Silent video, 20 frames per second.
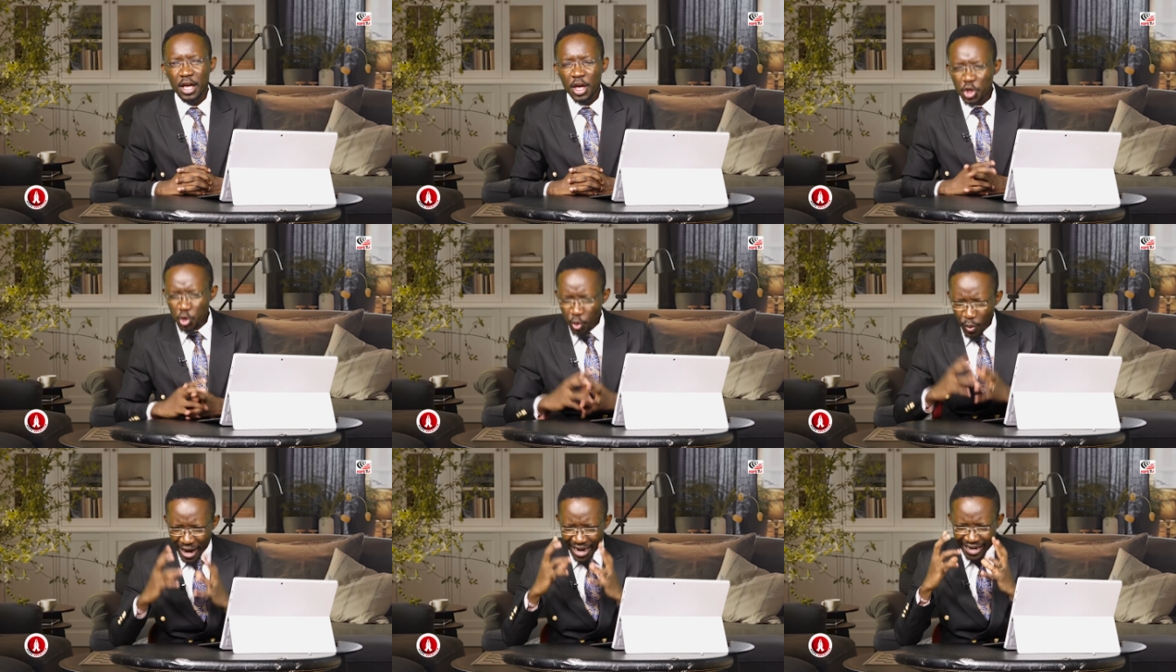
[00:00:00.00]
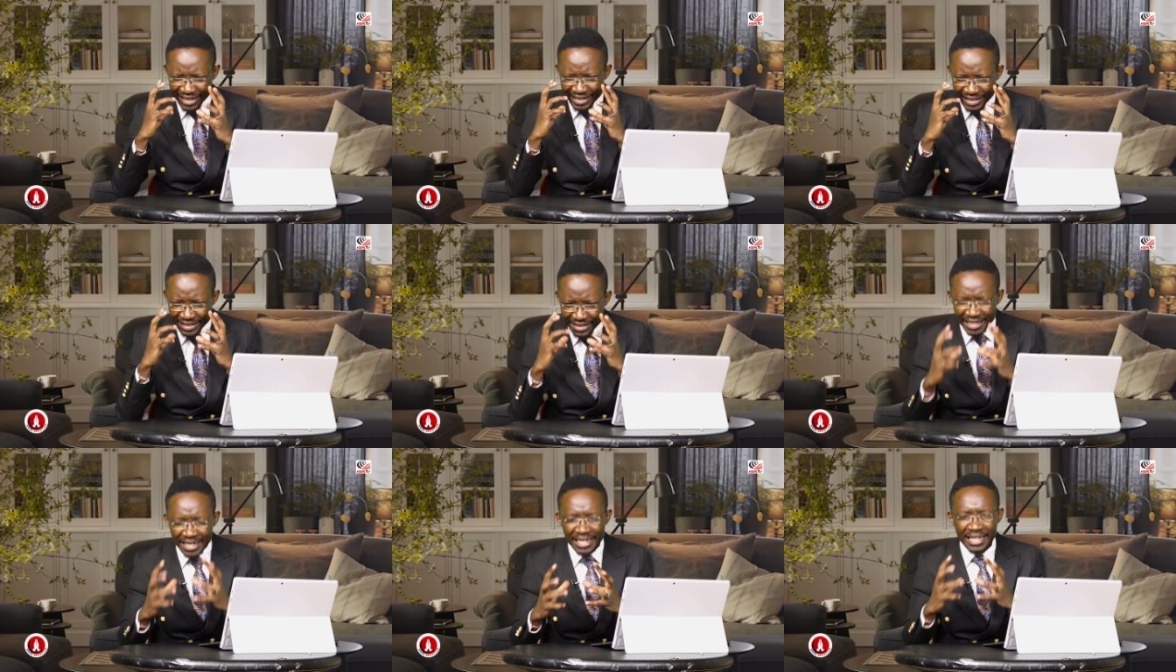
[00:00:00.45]
You are
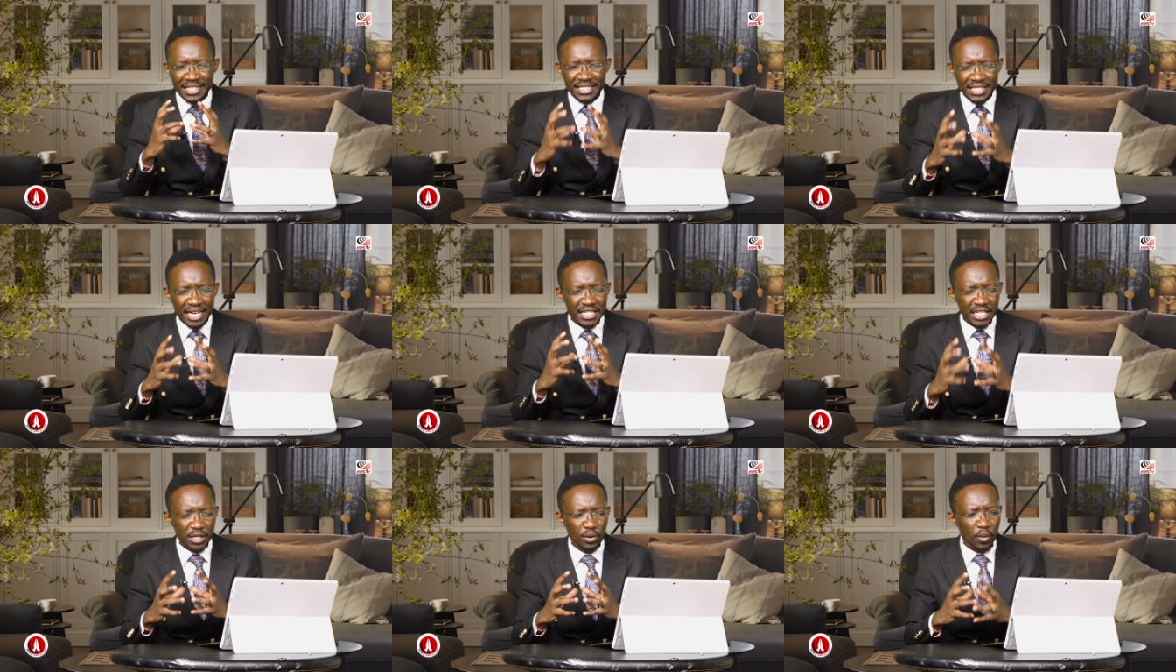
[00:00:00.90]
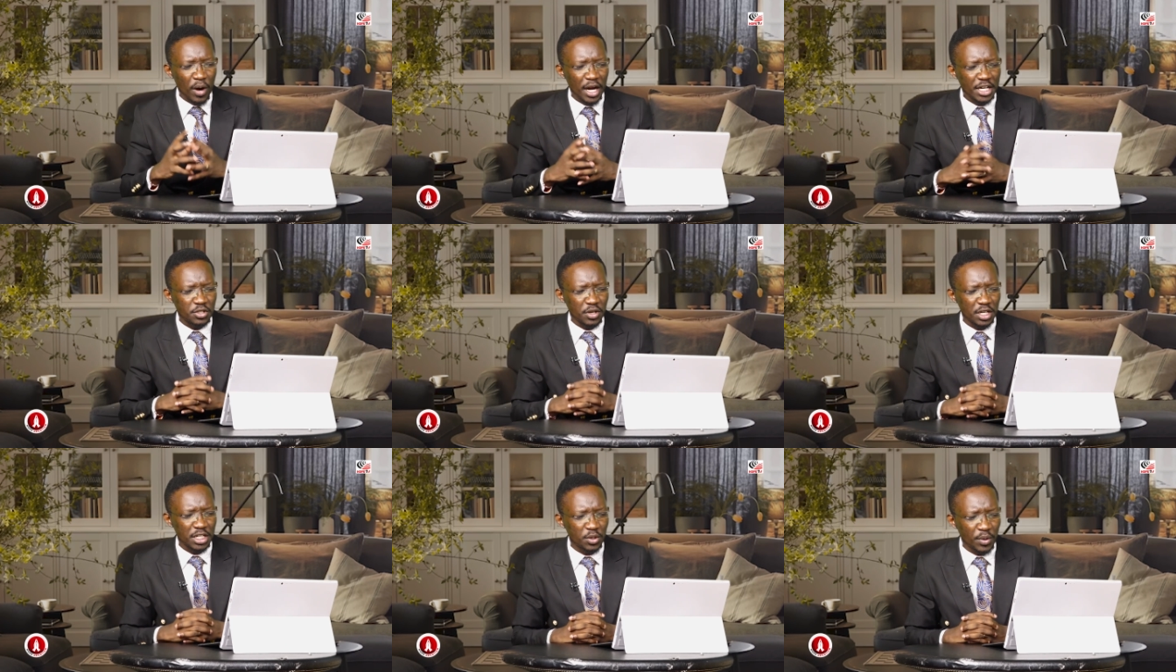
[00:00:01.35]
diligent in
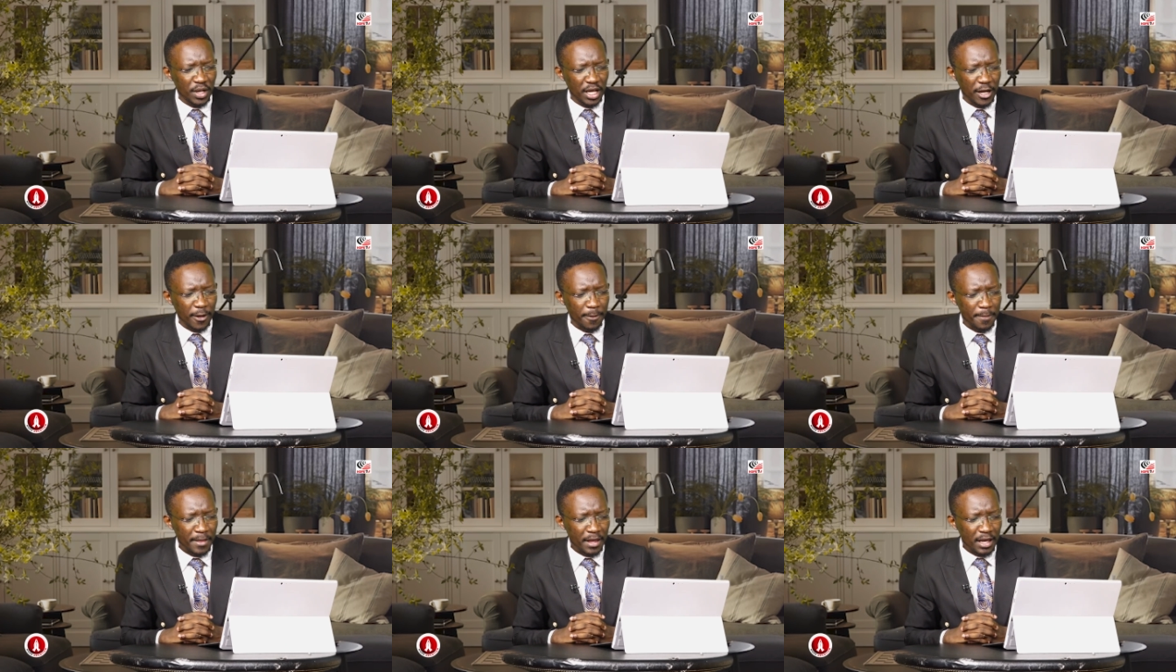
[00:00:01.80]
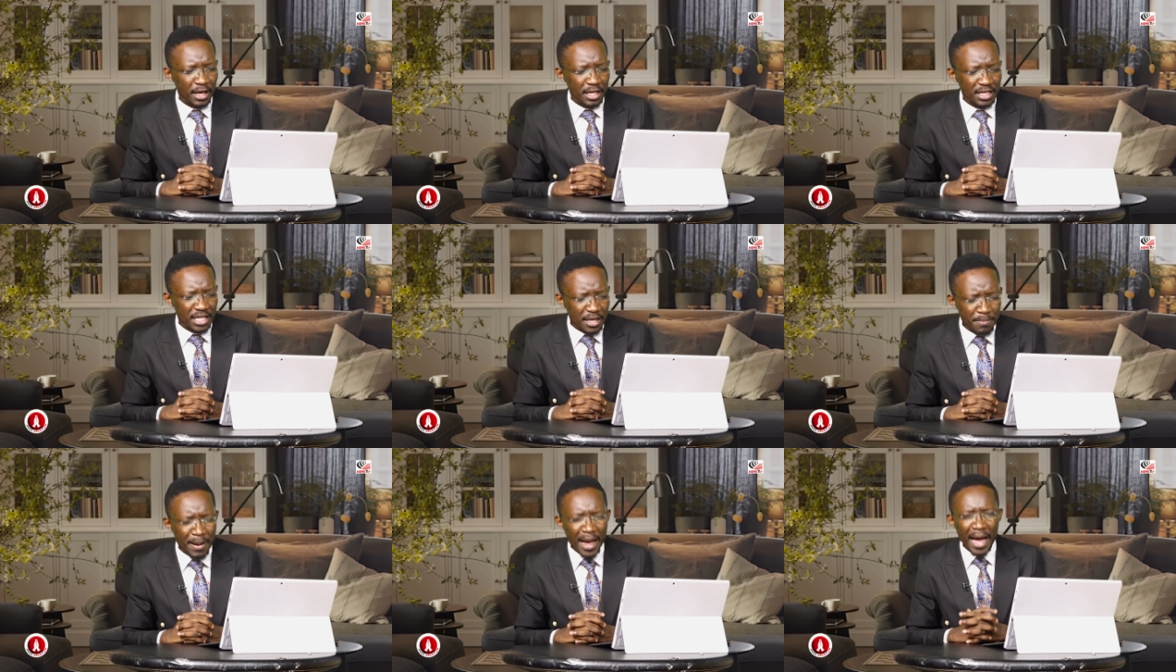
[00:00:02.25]
what you're doing.
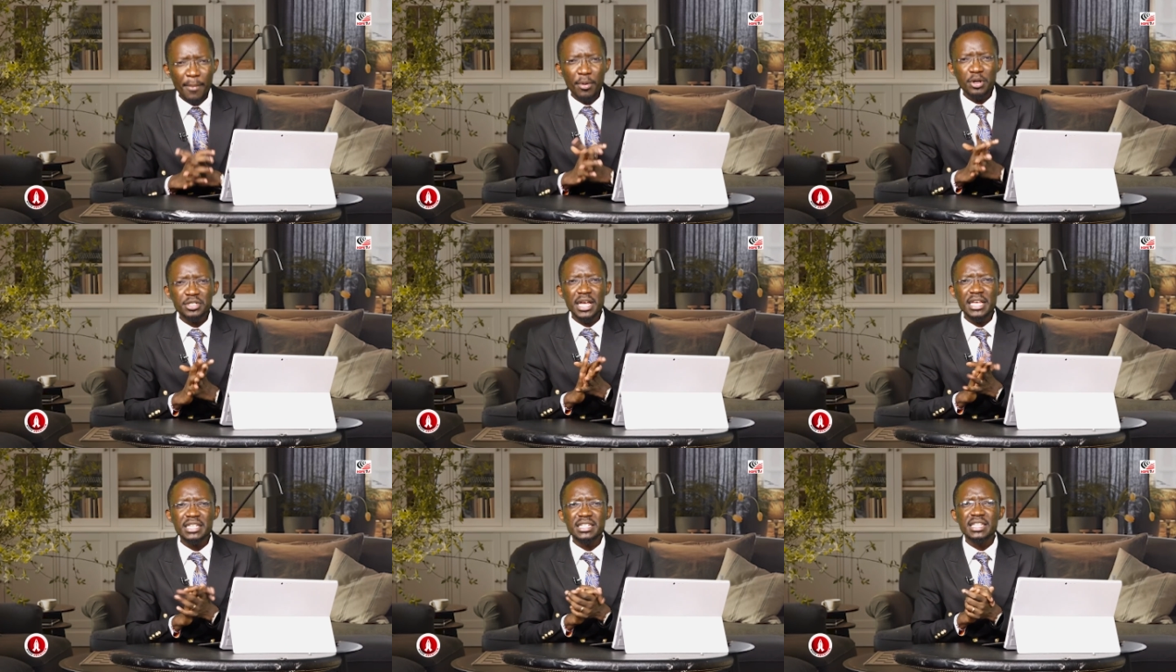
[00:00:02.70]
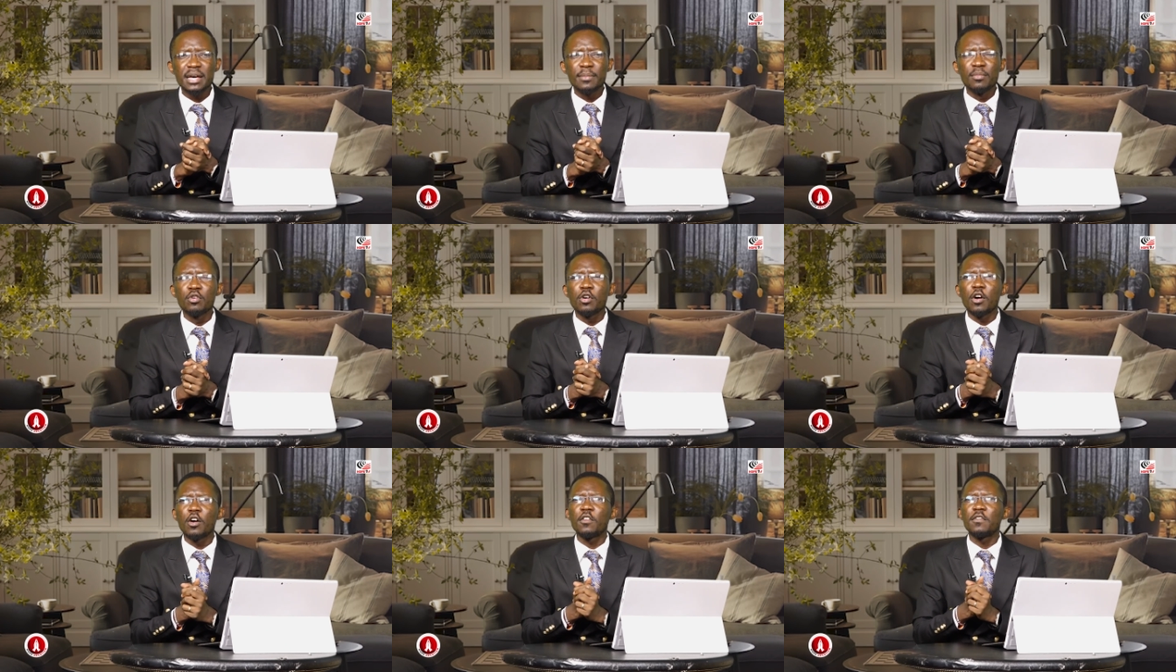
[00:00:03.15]
The Bible says in the
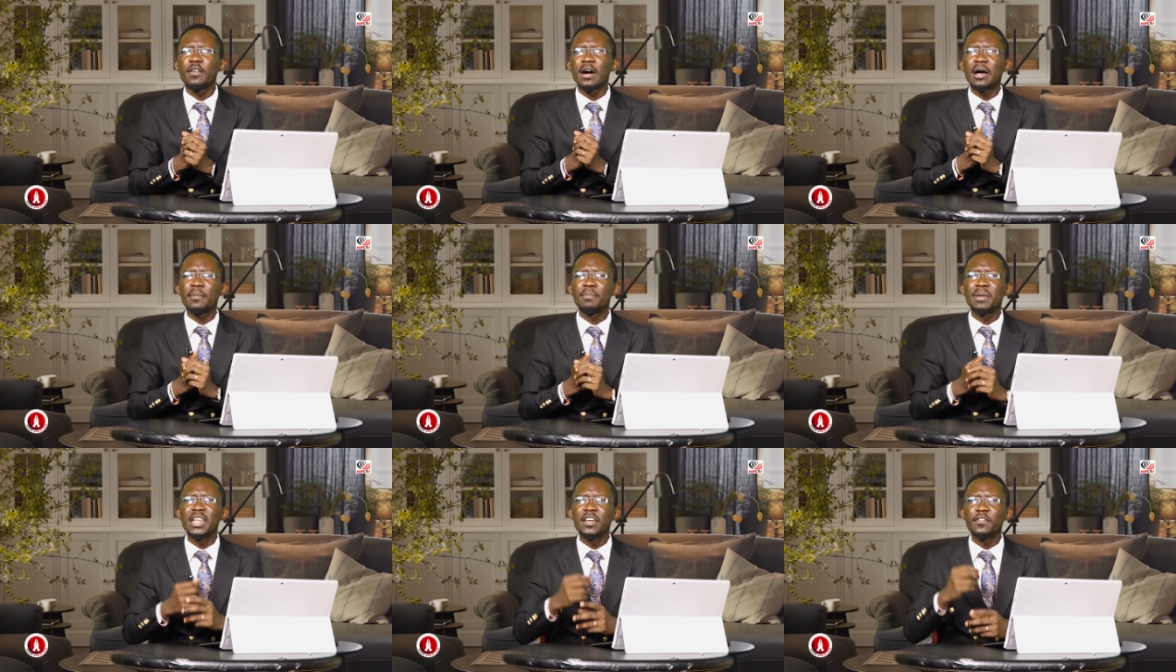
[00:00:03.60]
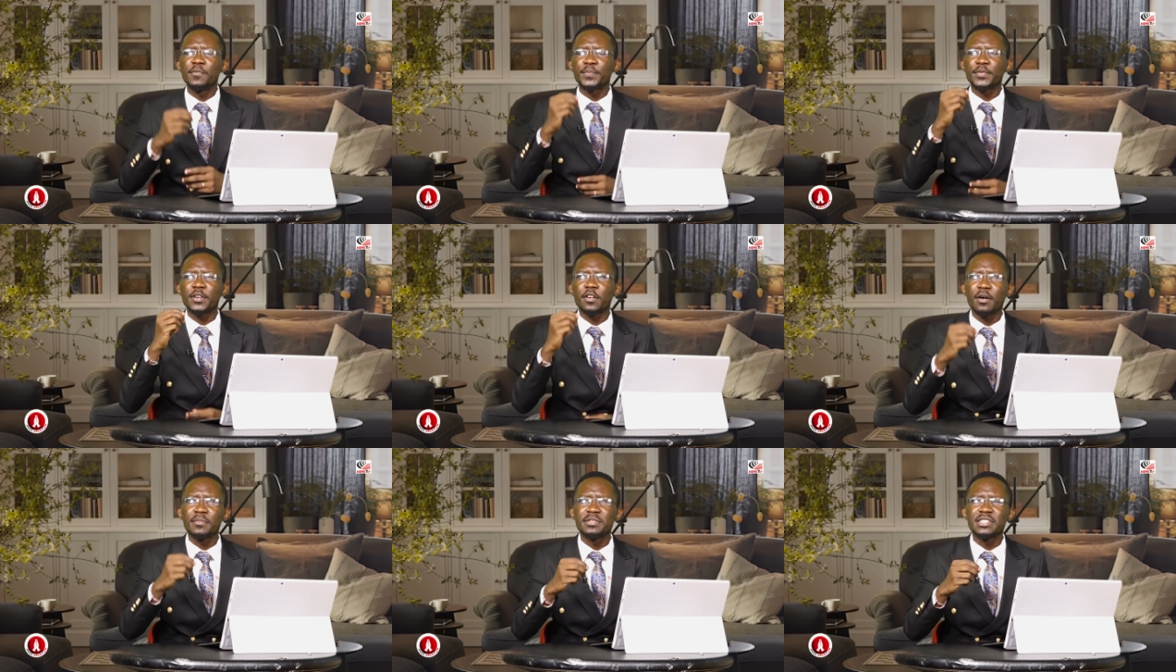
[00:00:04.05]
book of, I believe,
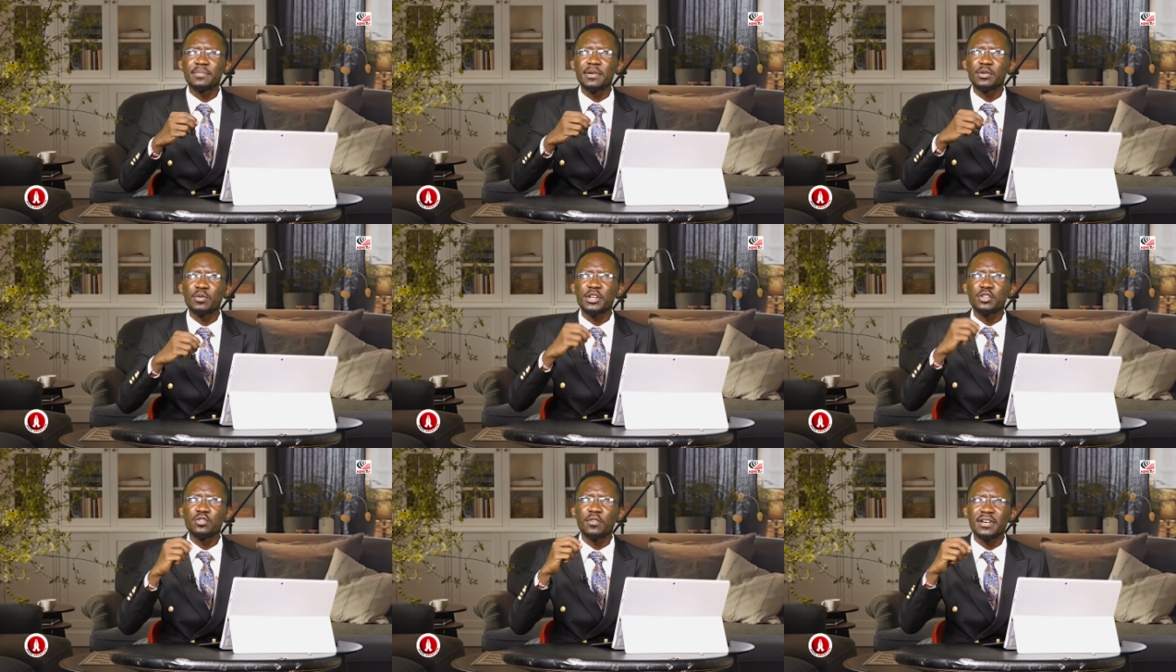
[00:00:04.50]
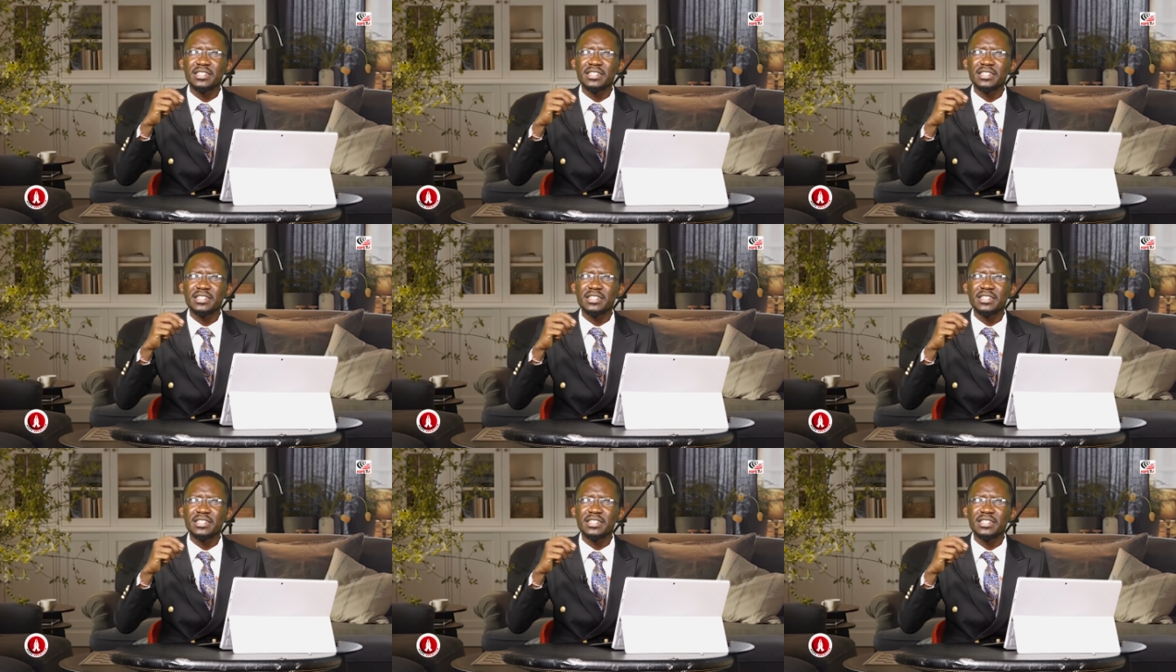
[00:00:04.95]
Proverbs chapter 22,